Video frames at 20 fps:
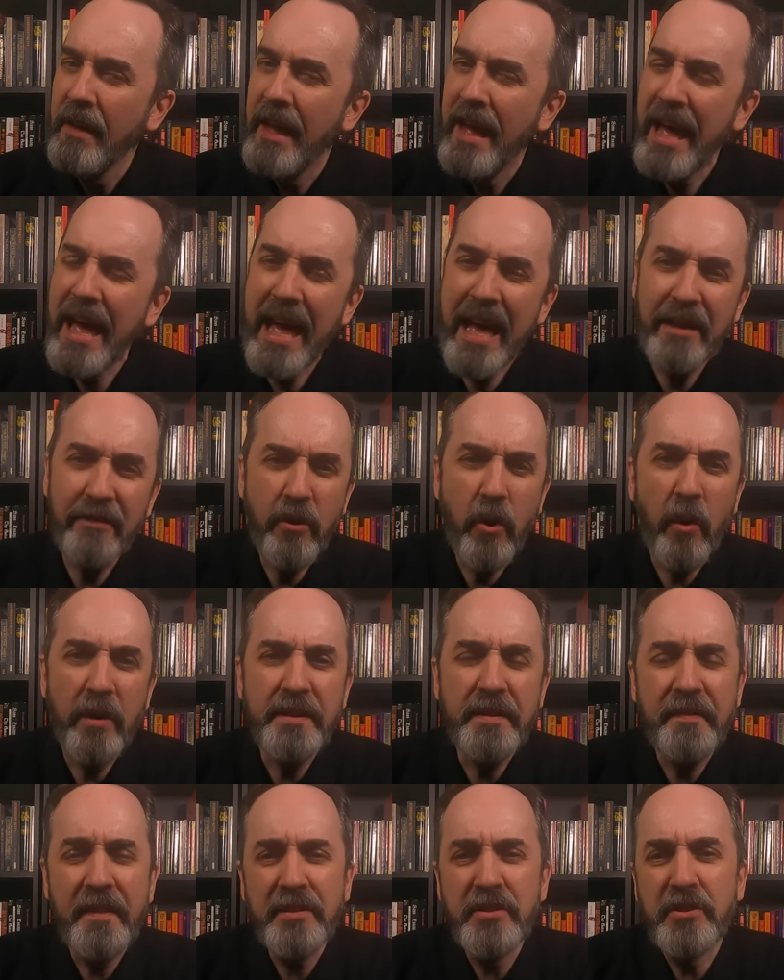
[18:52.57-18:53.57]
And of
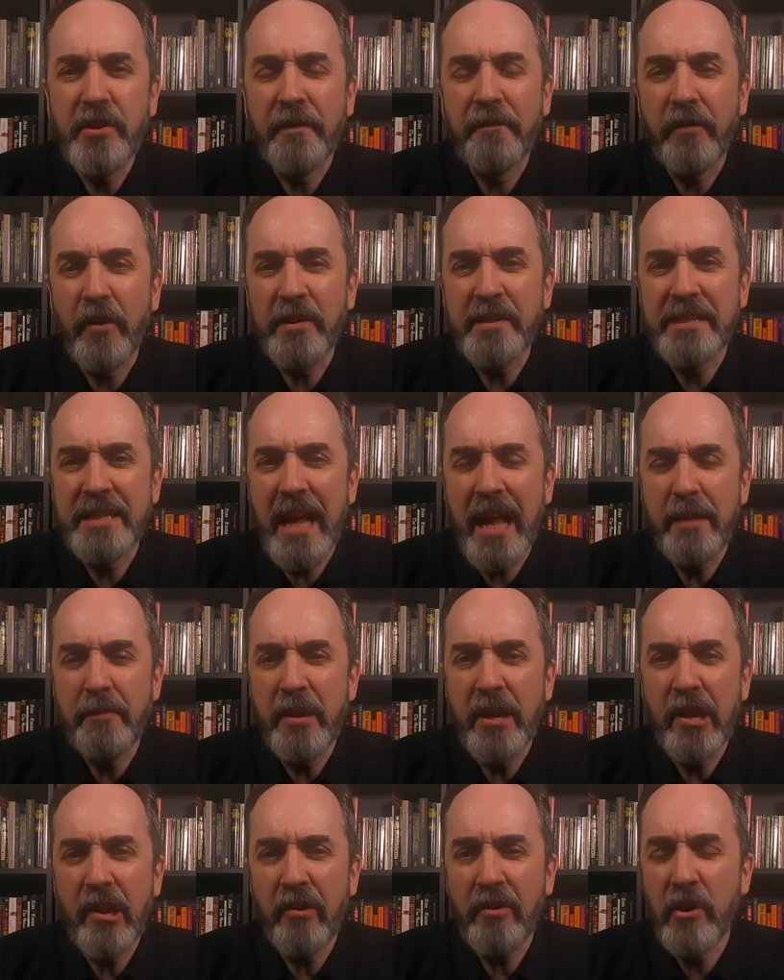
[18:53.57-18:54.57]
course, if this is your first time
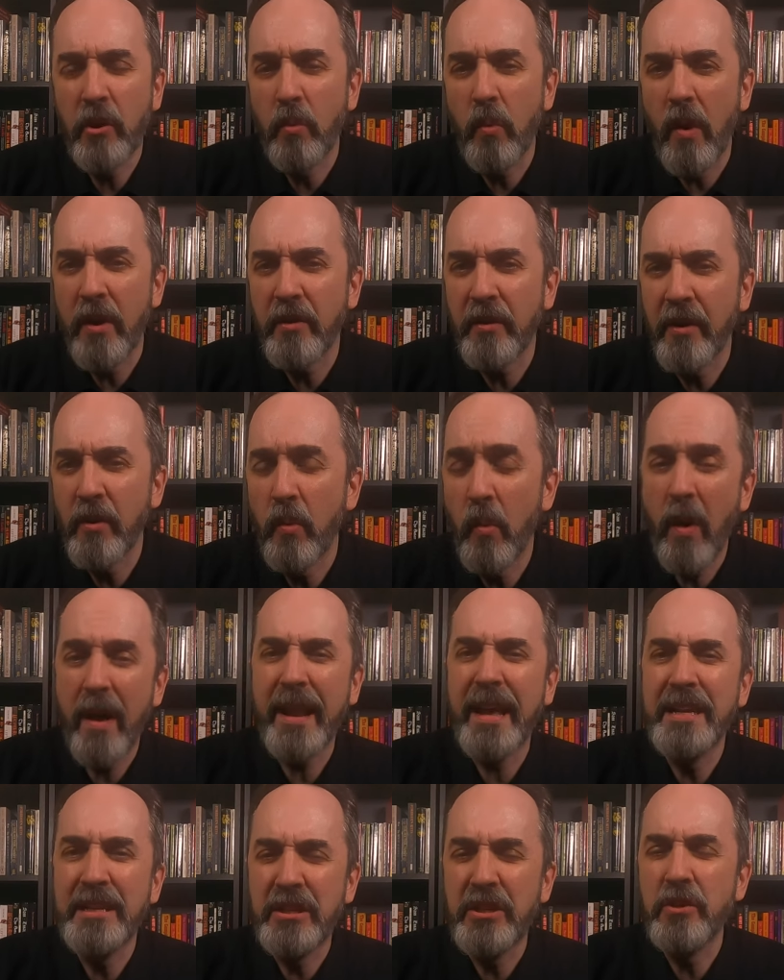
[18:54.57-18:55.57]
here and you're wondering what
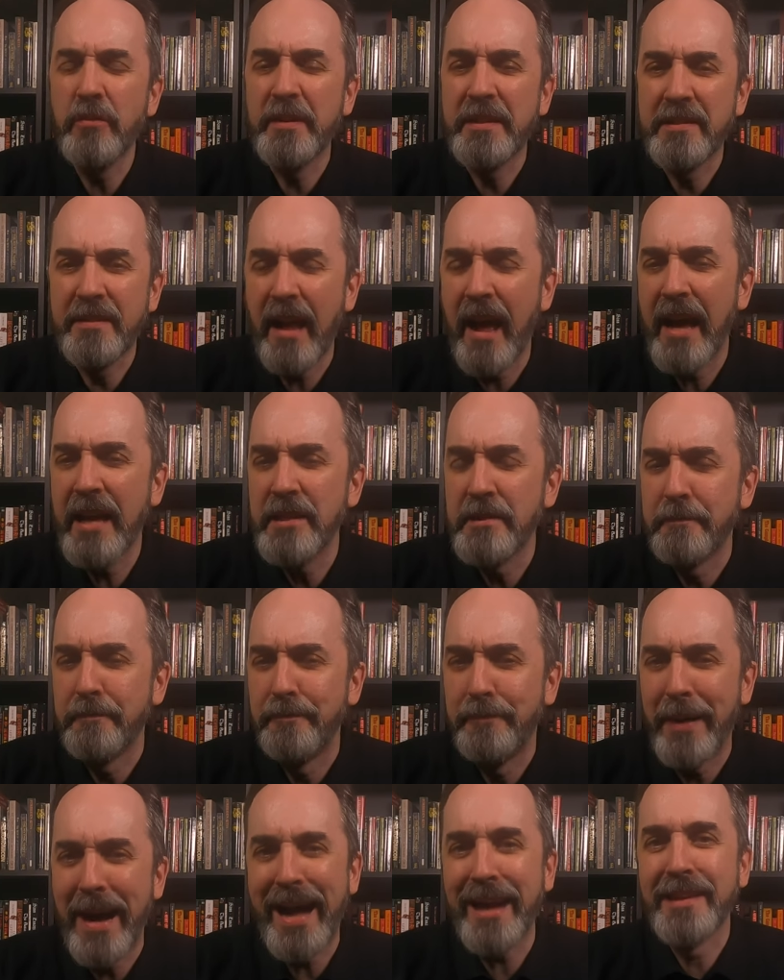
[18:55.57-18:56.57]
I do besides
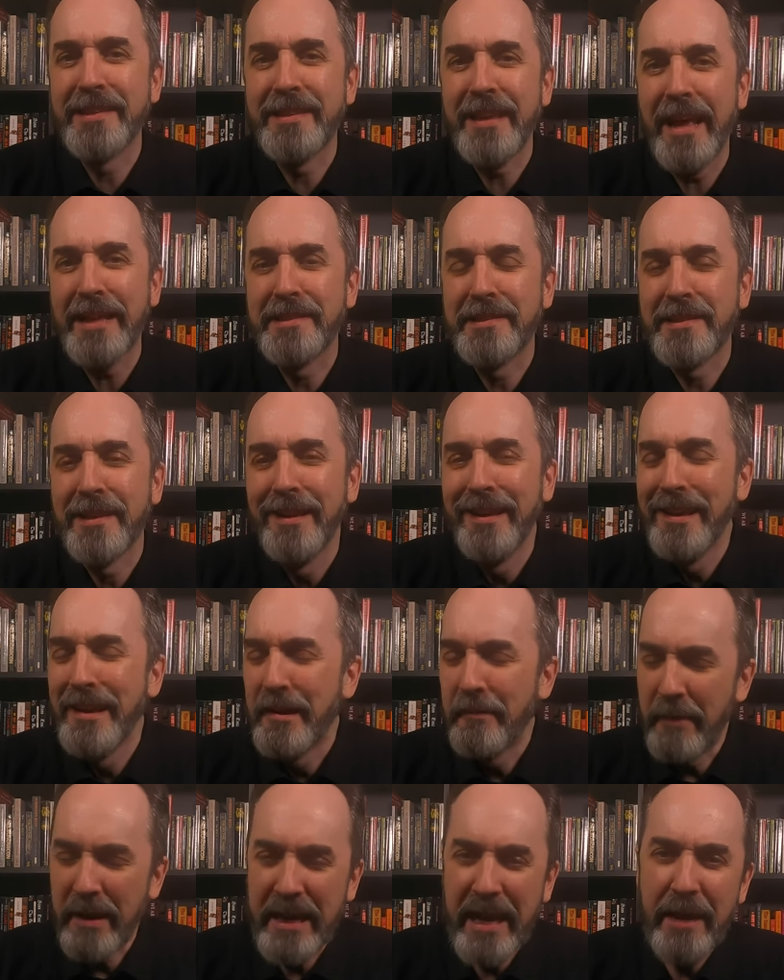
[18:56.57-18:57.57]
box sets,
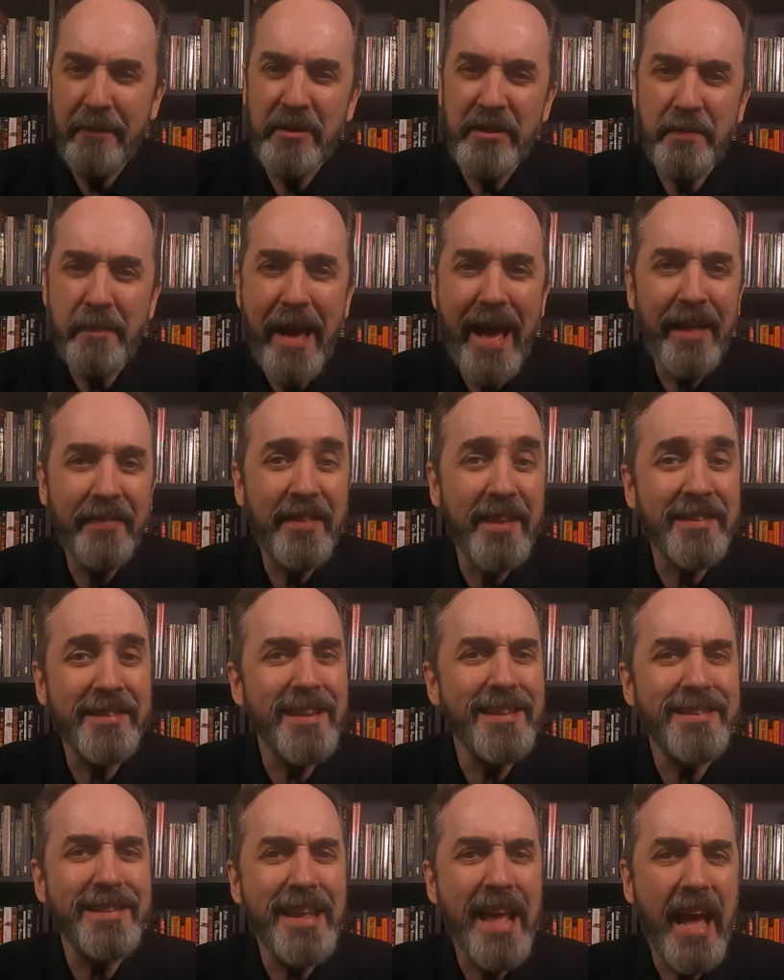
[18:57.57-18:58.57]
my name is Matt. This
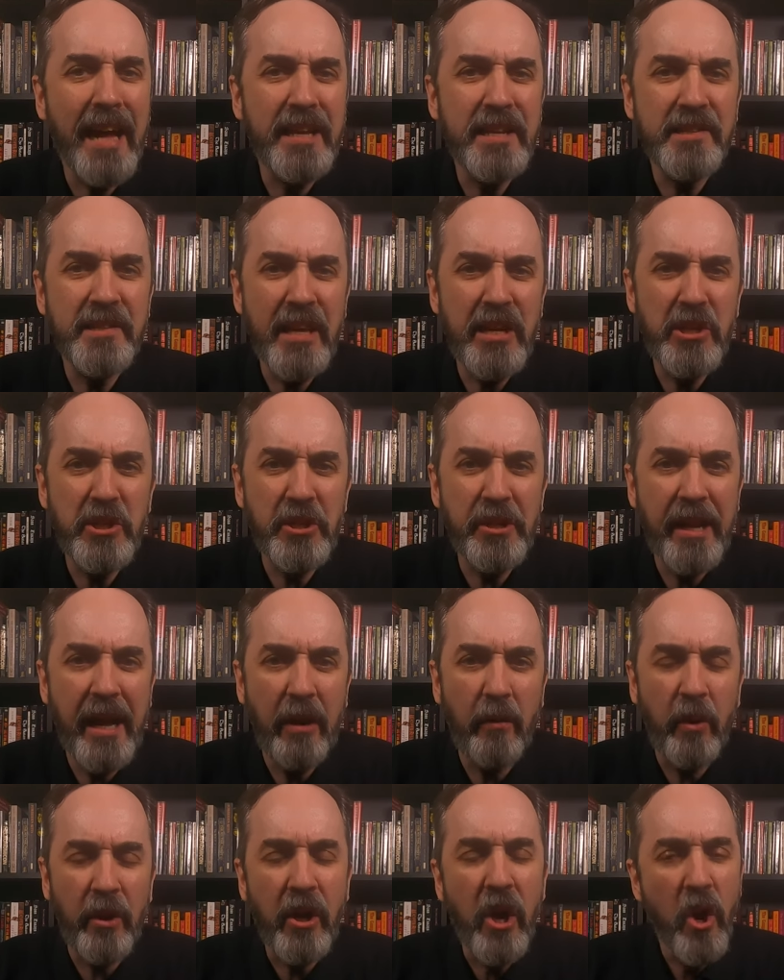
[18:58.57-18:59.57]
is the Accusation
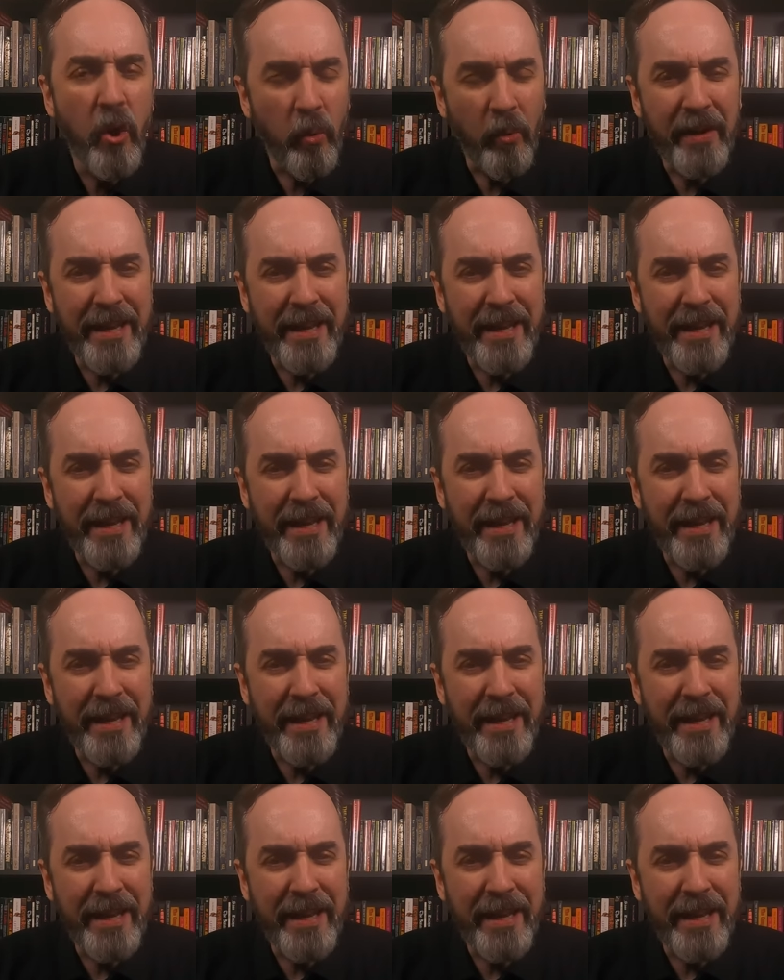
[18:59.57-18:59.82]
Network, where